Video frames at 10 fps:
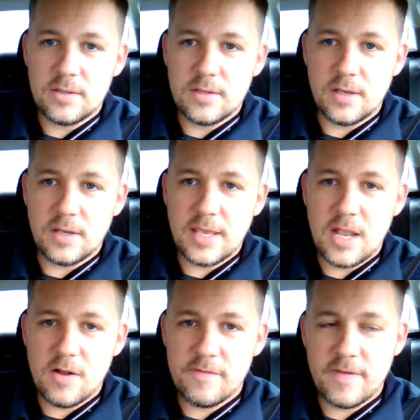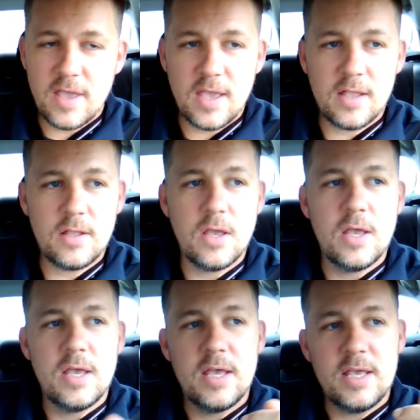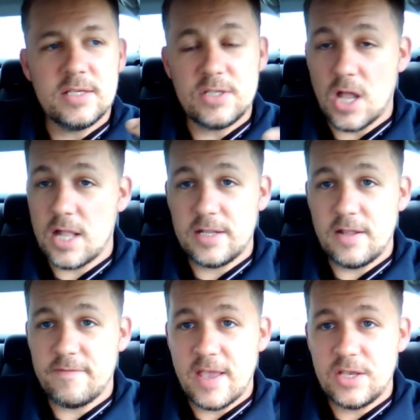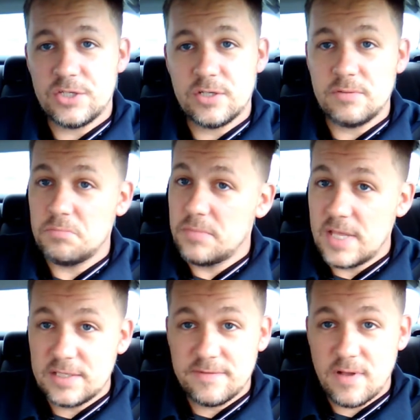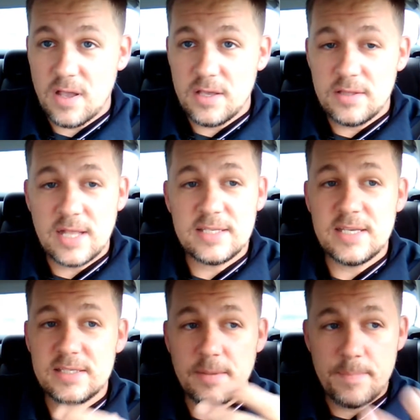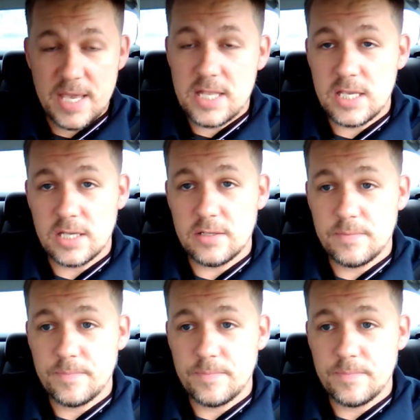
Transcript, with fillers: the caravan is not an invasion, that's fine. That's his opinion.